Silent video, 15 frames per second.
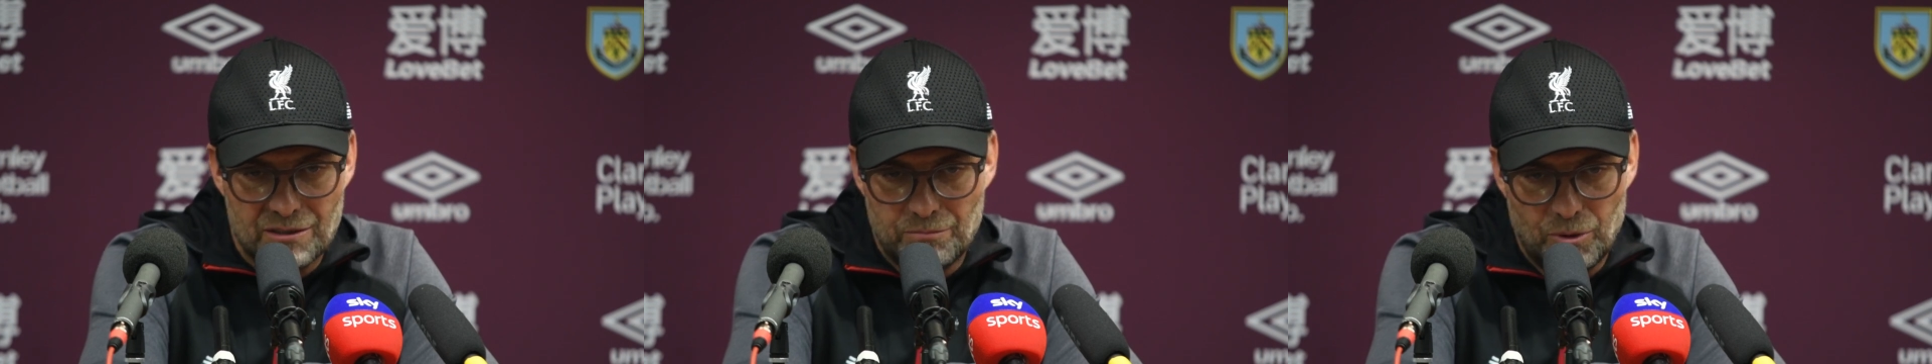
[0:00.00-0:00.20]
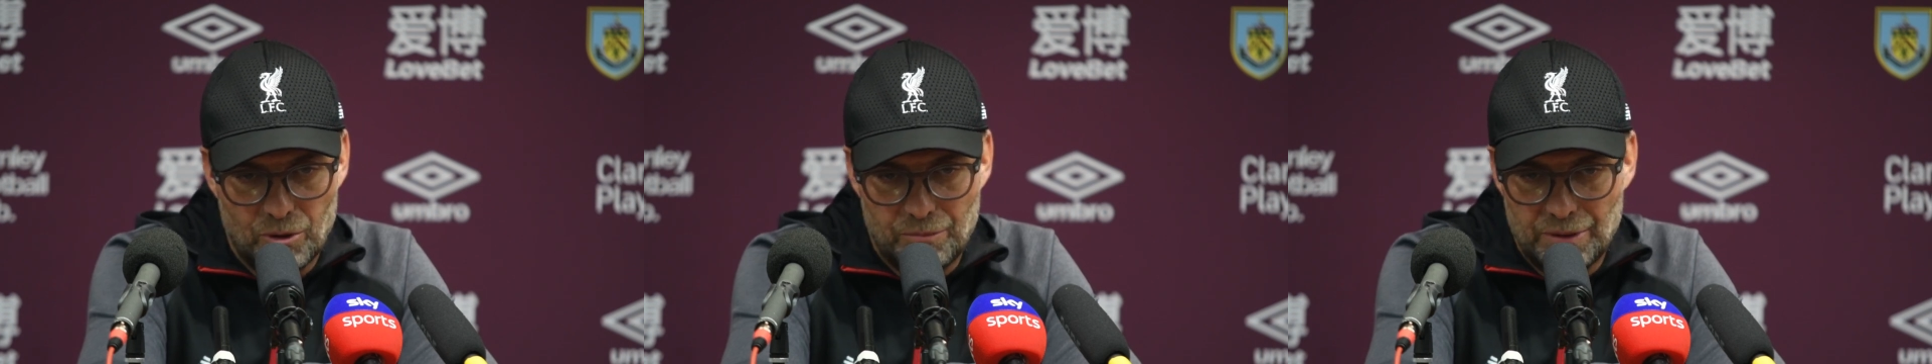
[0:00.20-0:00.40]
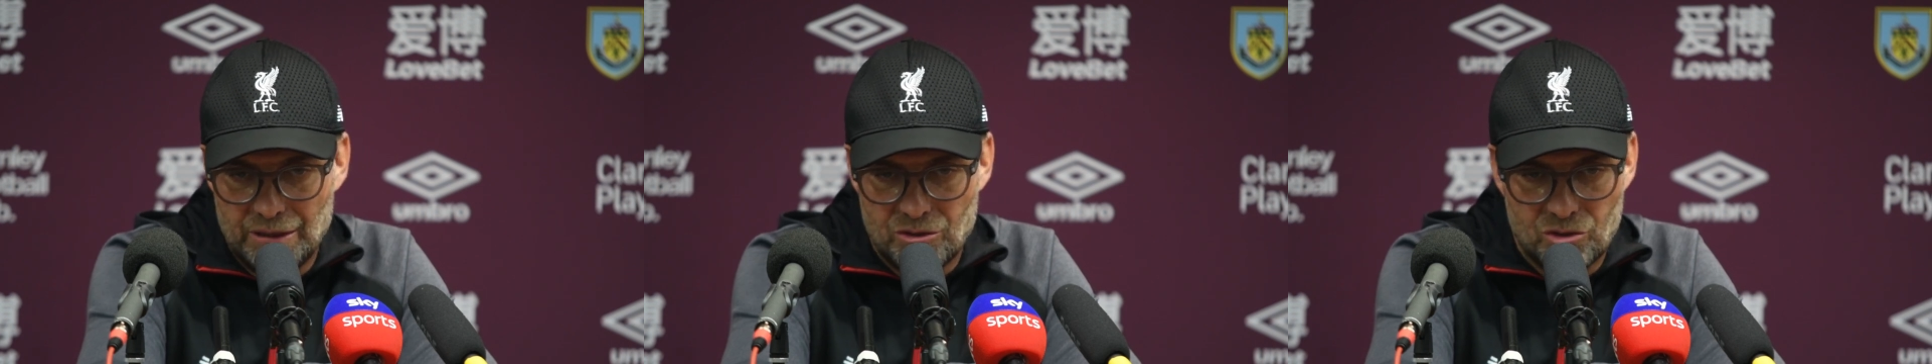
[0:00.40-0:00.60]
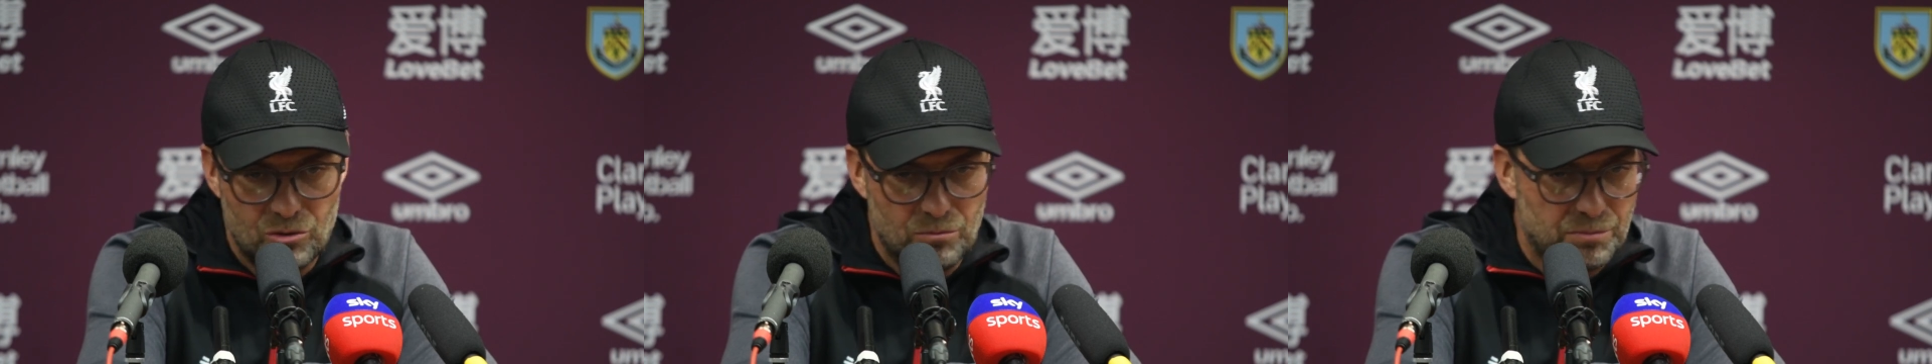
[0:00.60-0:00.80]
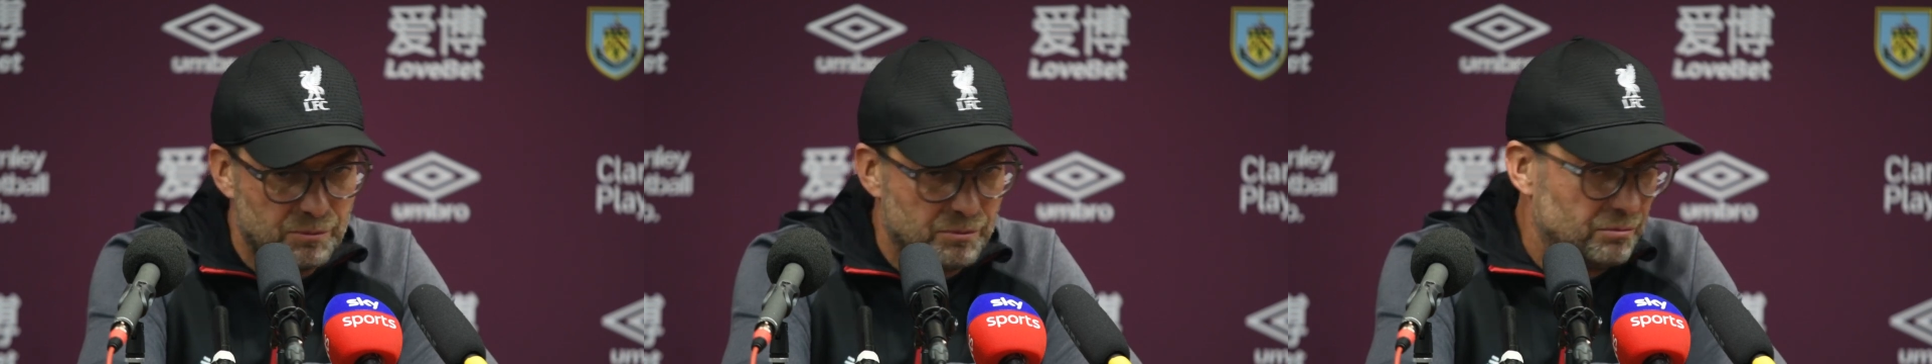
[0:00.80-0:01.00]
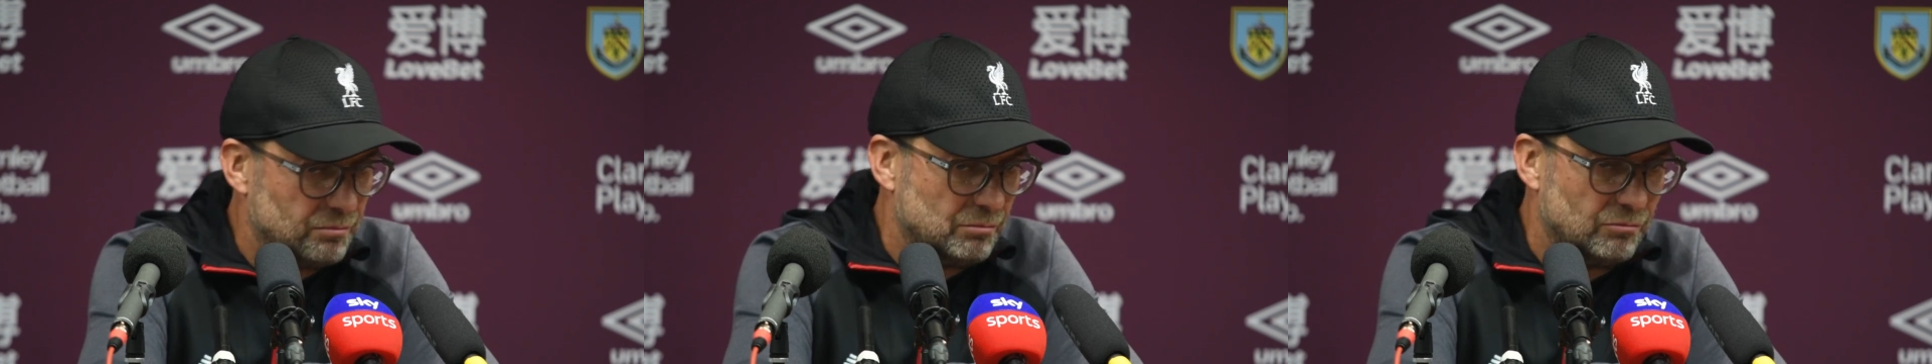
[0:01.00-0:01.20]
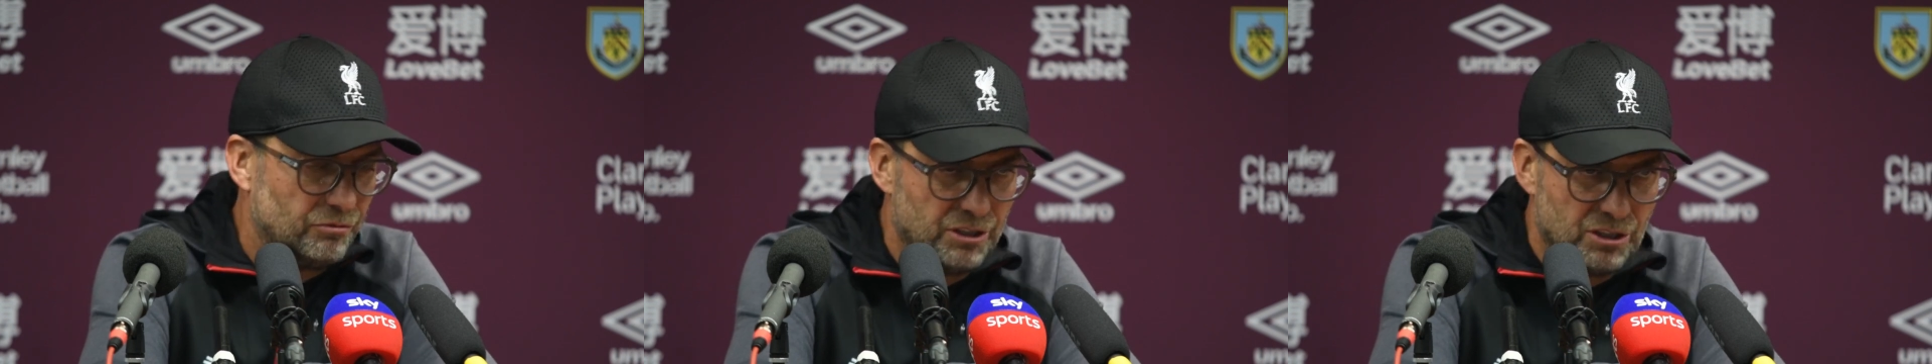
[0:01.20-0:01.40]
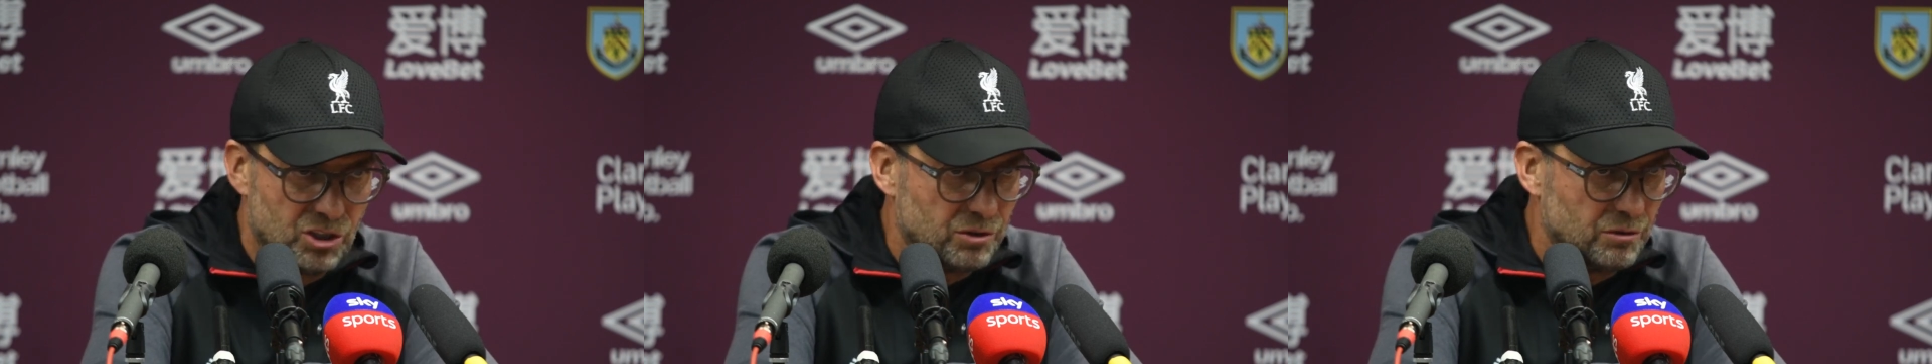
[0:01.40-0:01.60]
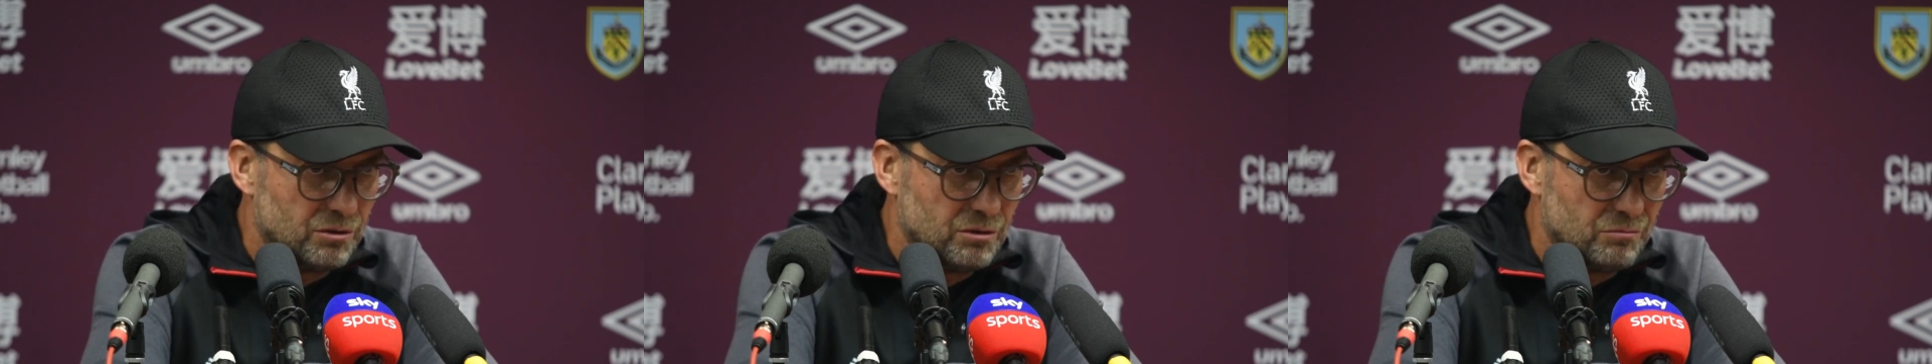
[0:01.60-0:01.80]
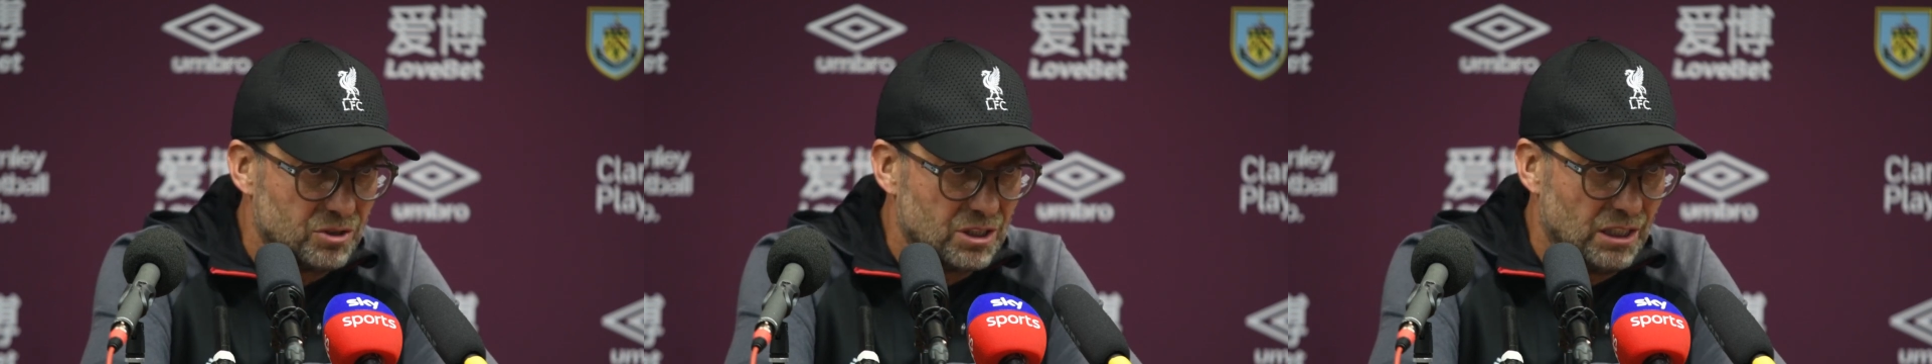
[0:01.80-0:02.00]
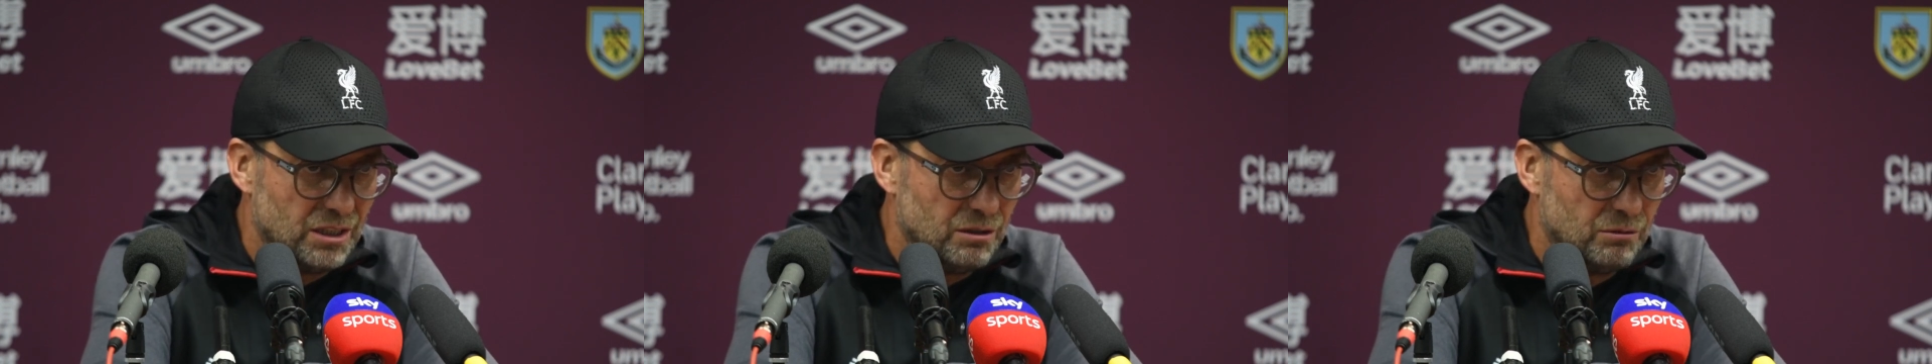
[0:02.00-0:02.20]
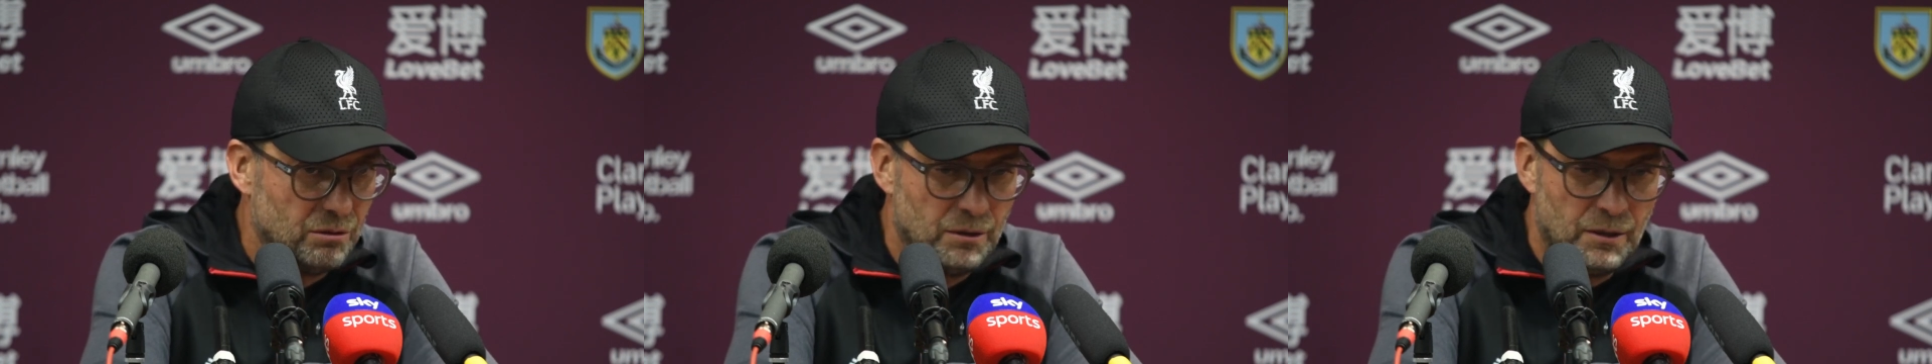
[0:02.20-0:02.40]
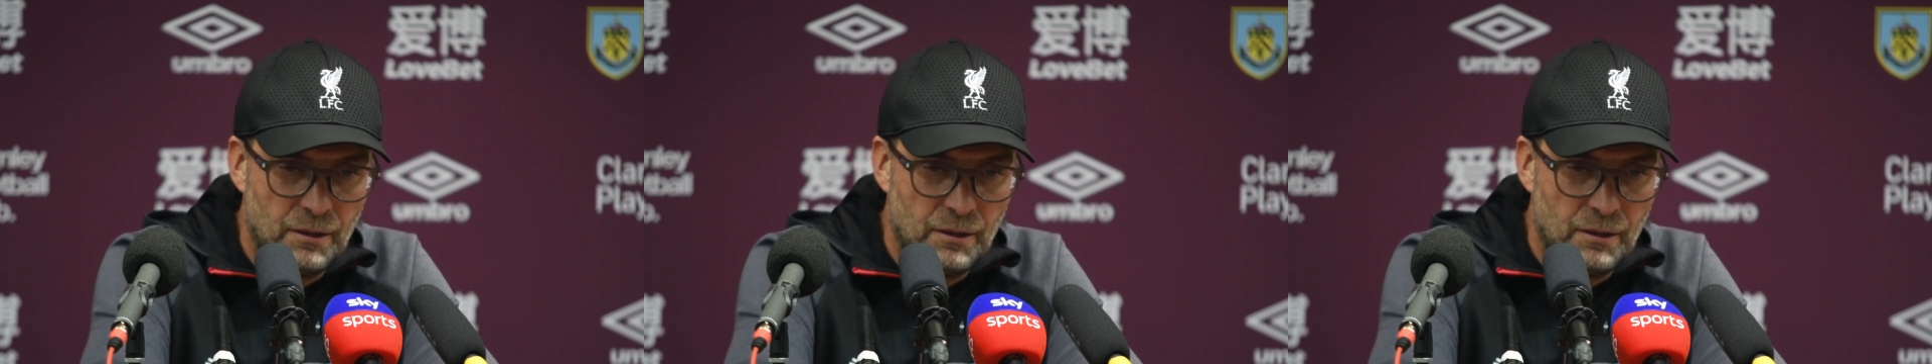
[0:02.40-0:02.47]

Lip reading: Bobby, super finish, Sadio.